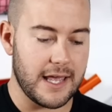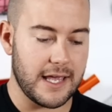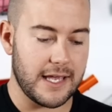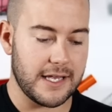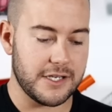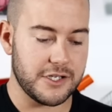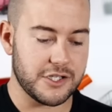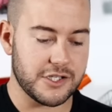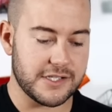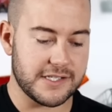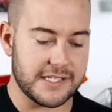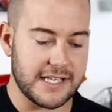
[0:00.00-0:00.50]

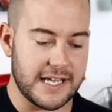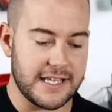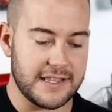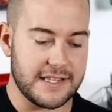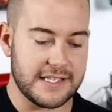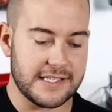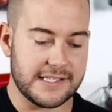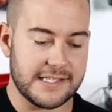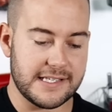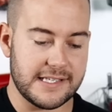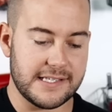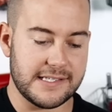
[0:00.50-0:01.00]
and just say
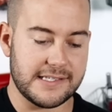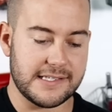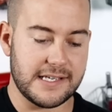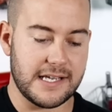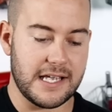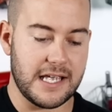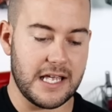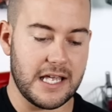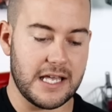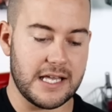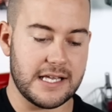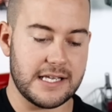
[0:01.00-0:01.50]
this is,
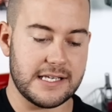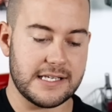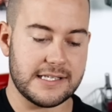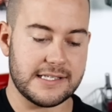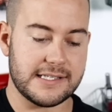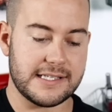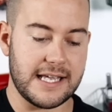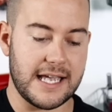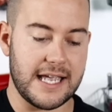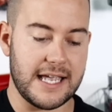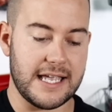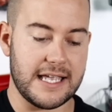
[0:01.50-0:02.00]

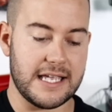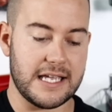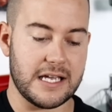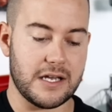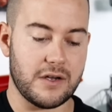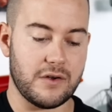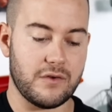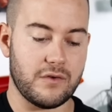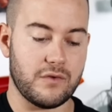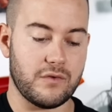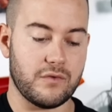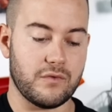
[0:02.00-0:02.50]
say,
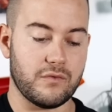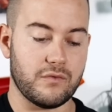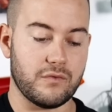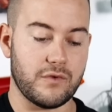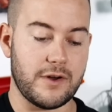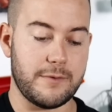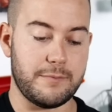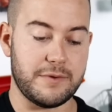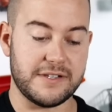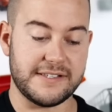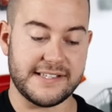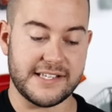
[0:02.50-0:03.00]

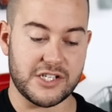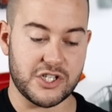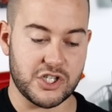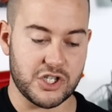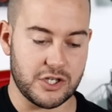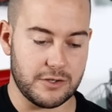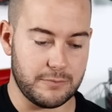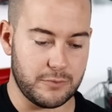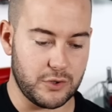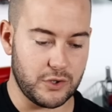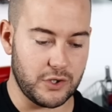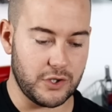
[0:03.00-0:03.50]

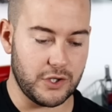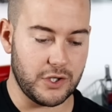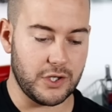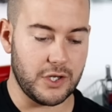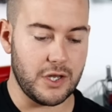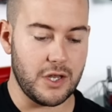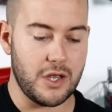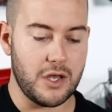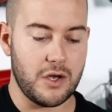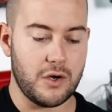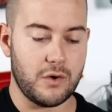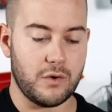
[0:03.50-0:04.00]
repositionable
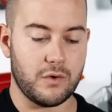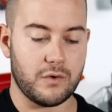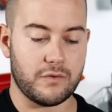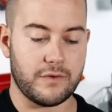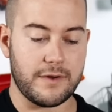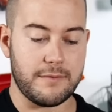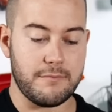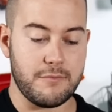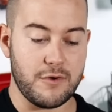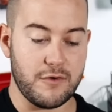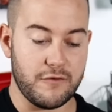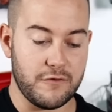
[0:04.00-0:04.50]
or
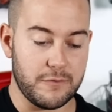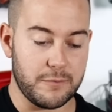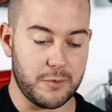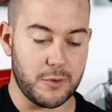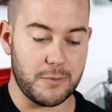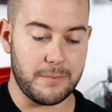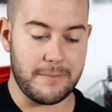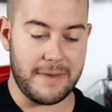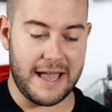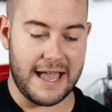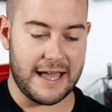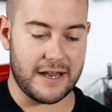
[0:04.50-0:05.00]
removable
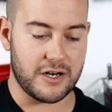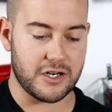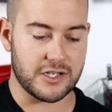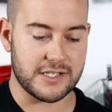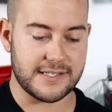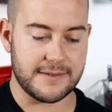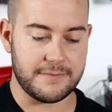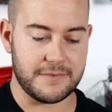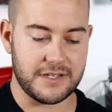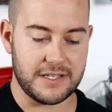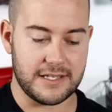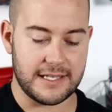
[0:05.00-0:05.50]
mat or
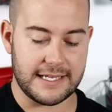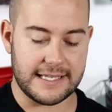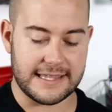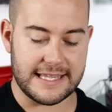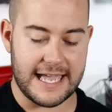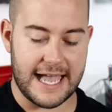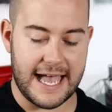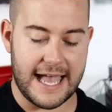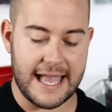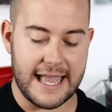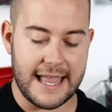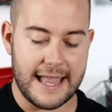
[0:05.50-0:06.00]
something like
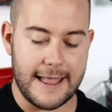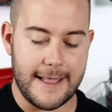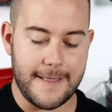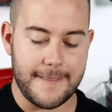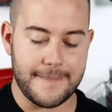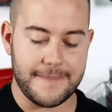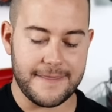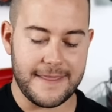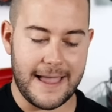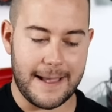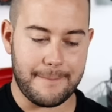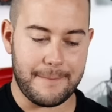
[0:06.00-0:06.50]
that,
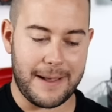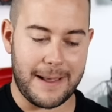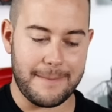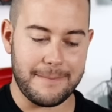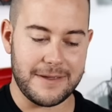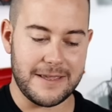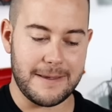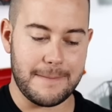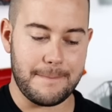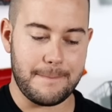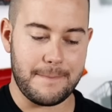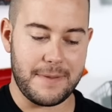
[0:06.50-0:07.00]
that might
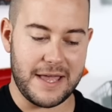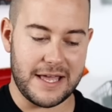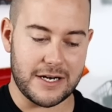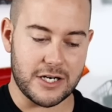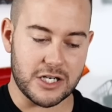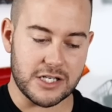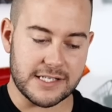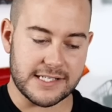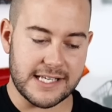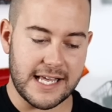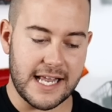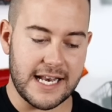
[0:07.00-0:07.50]
be a
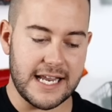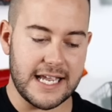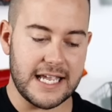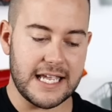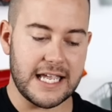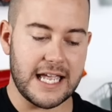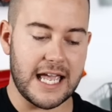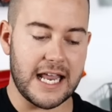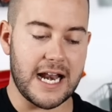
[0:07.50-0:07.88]
better setting.